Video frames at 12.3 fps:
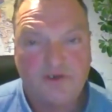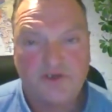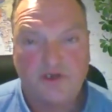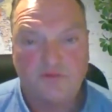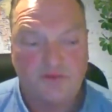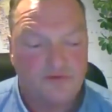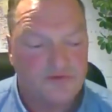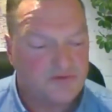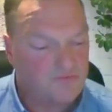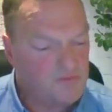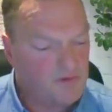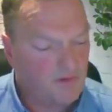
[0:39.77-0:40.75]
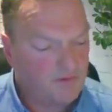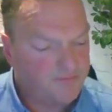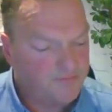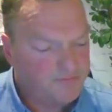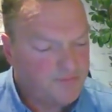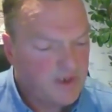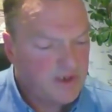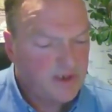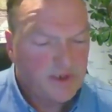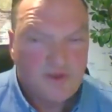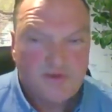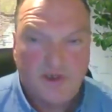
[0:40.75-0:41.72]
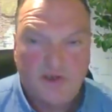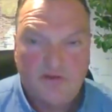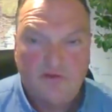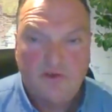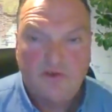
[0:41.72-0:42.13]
examples. So